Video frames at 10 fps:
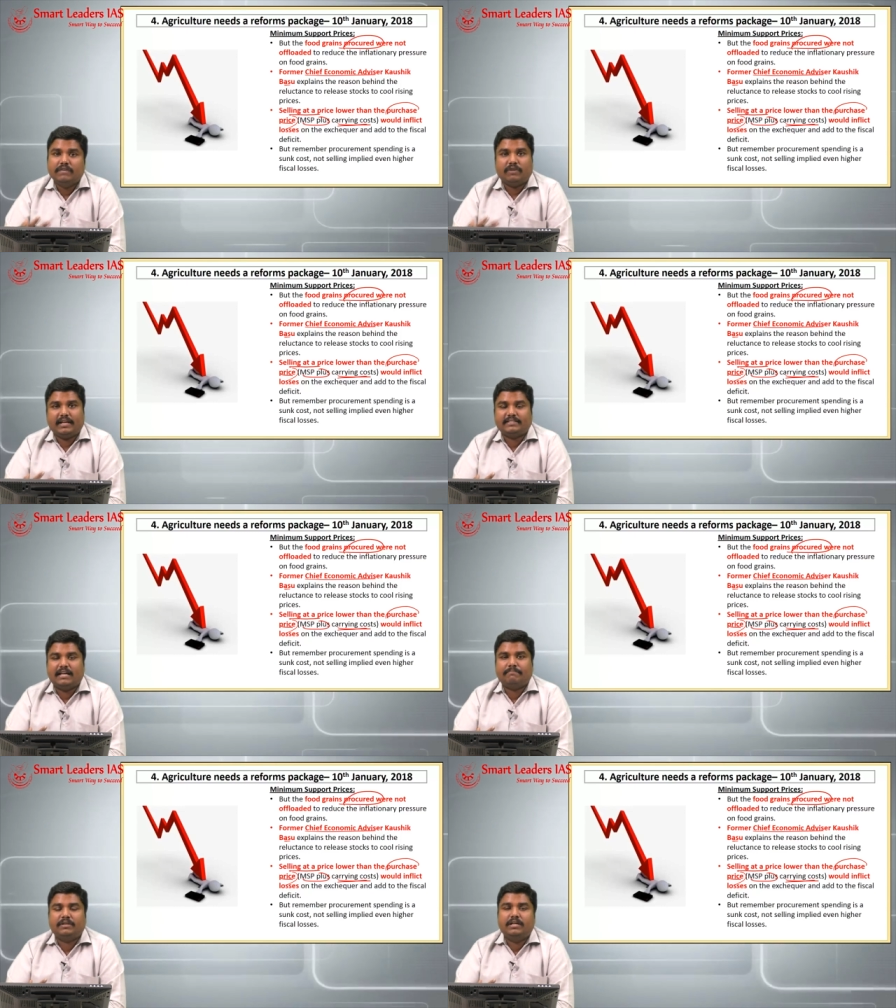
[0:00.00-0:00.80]
For
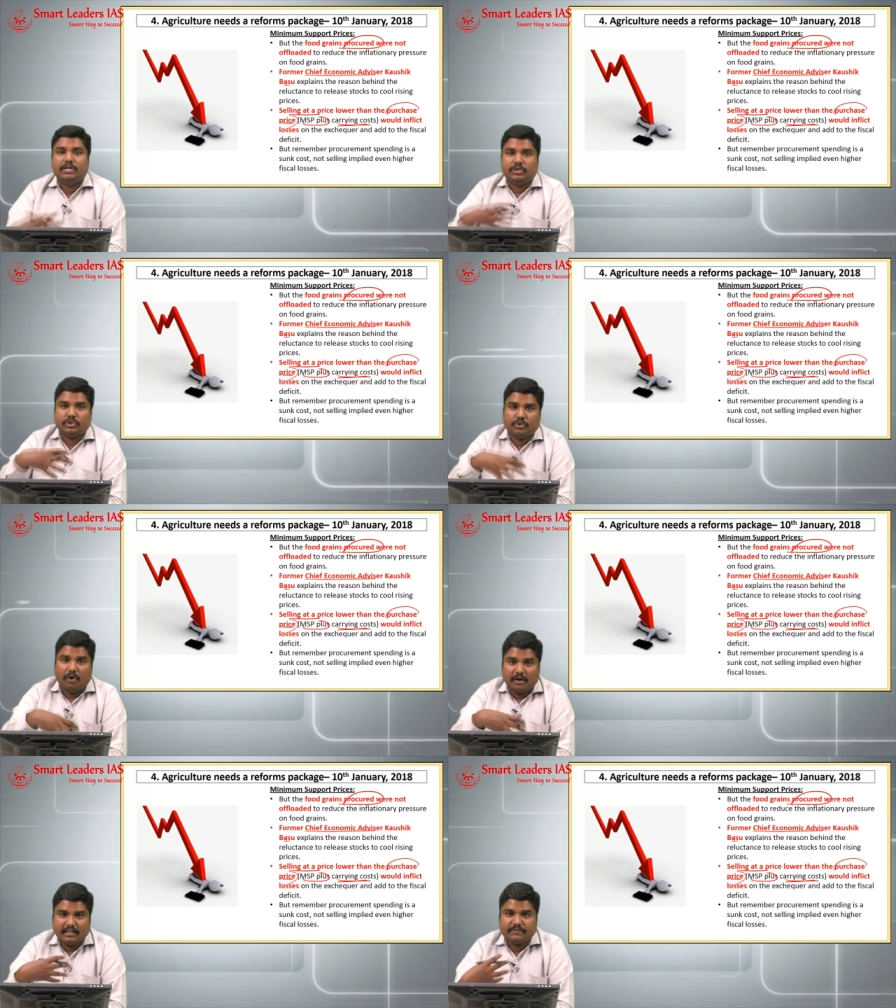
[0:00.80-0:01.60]
example, to
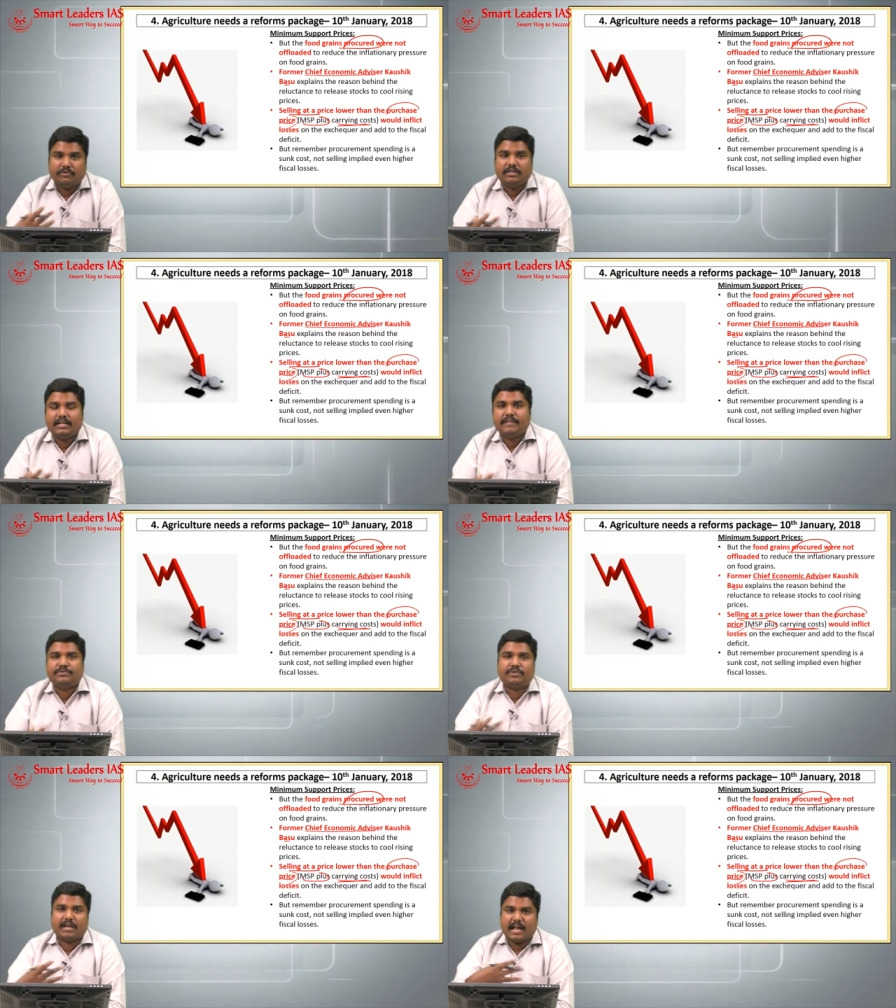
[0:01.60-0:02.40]
store these food grains,
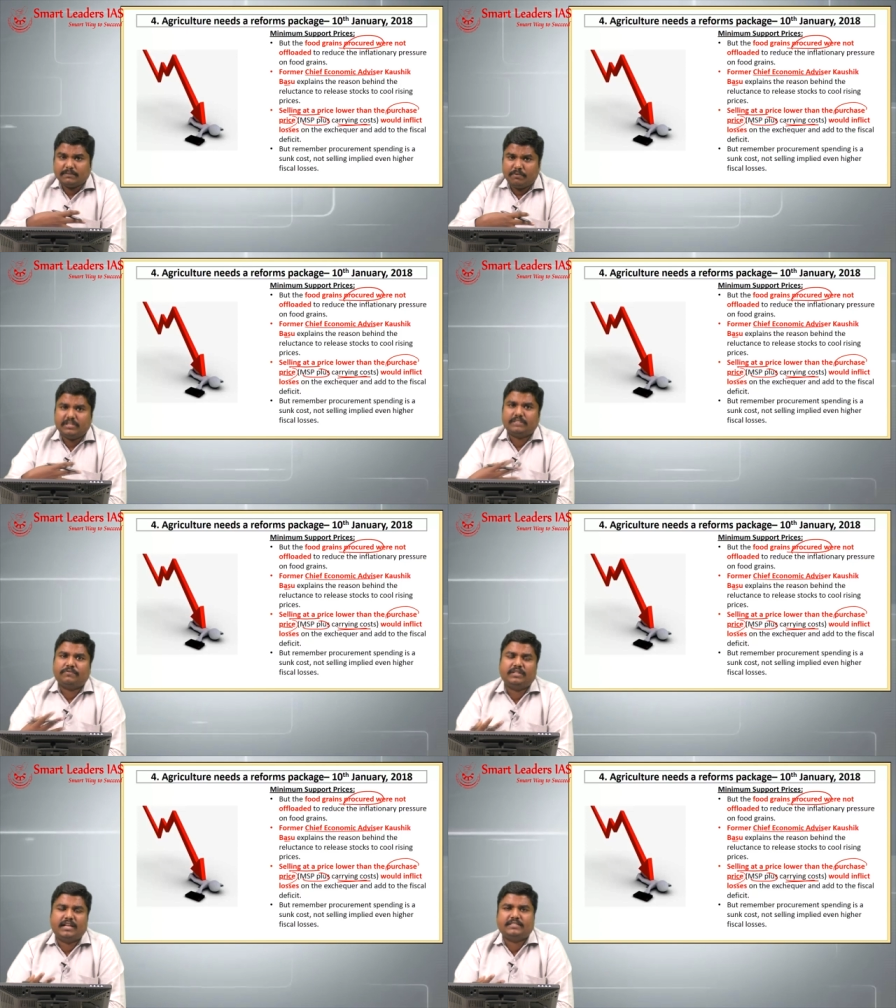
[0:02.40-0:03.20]
to transport these
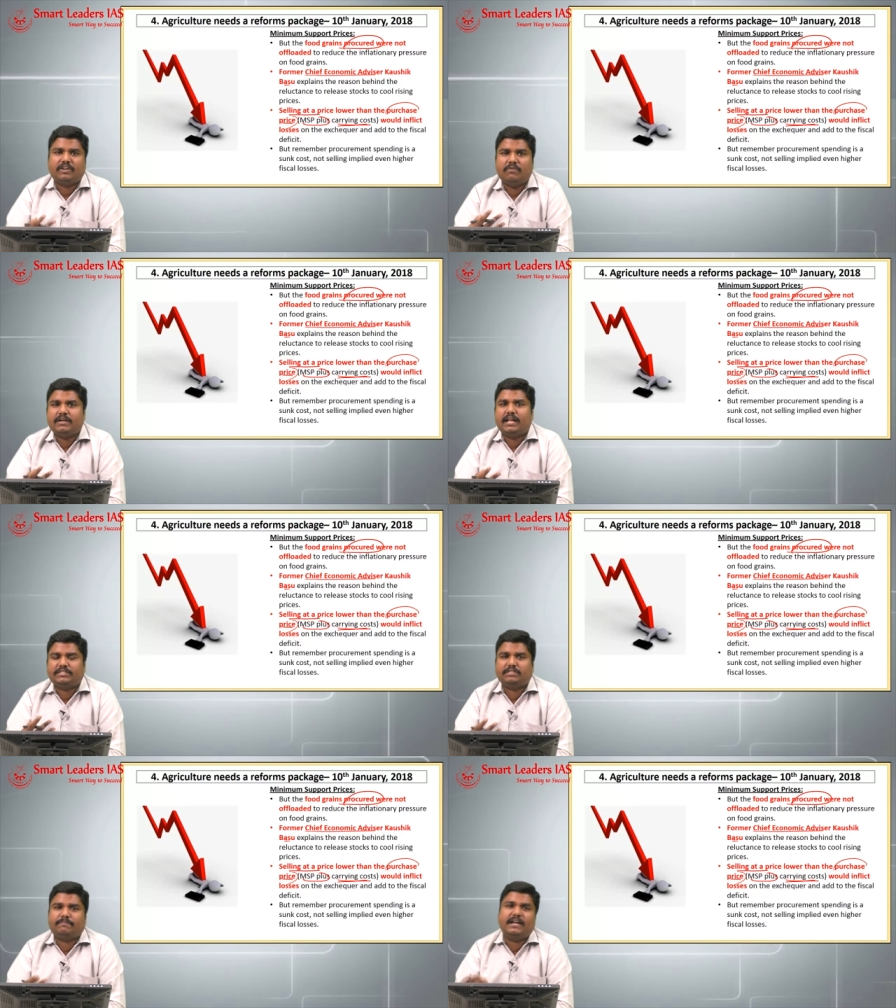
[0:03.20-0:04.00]
food grains, government has
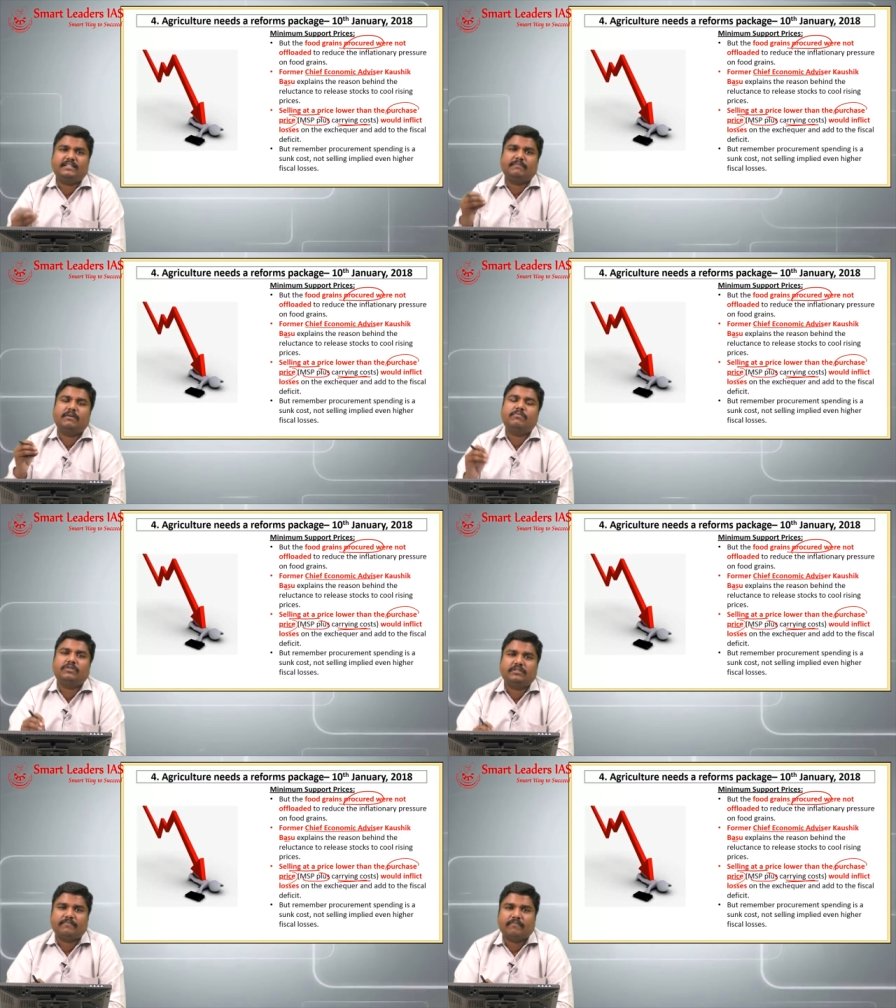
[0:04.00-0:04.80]
to spend some amount.